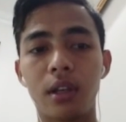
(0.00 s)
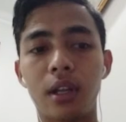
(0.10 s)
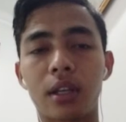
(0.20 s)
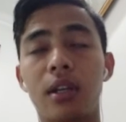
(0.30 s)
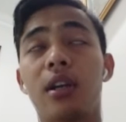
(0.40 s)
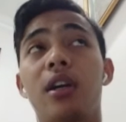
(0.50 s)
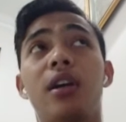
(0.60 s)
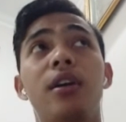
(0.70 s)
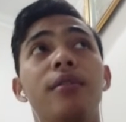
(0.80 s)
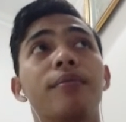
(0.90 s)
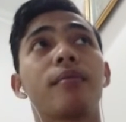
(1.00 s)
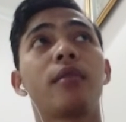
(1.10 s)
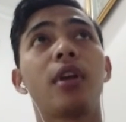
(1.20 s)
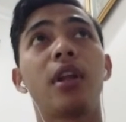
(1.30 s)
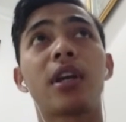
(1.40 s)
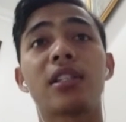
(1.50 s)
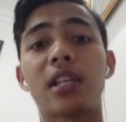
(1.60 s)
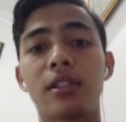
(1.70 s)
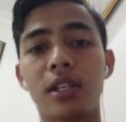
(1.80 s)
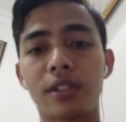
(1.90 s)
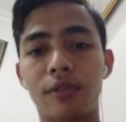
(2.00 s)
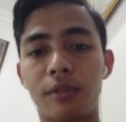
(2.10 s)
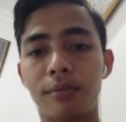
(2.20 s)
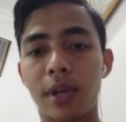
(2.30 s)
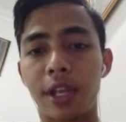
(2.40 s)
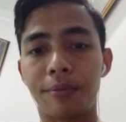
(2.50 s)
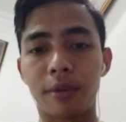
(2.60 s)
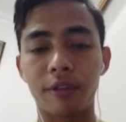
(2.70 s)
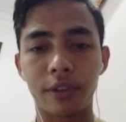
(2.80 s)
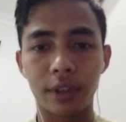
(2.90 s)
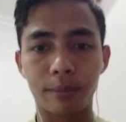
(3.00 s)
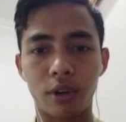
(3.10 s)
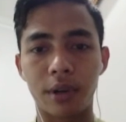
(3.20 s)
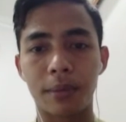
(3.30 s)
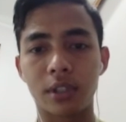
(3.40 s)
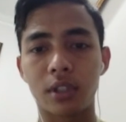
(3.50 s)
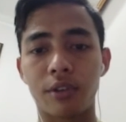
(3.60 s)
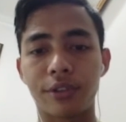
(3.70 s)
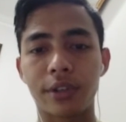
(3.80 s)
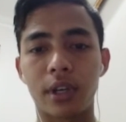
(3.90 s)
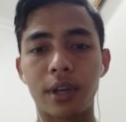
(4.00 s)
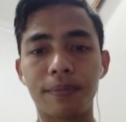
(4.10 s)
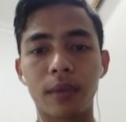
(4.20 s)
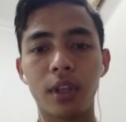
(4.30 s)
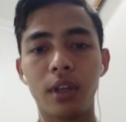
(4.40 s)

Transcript: like I suggest from my Prophet Muhammad Sallallahu Alaihi Wasallam.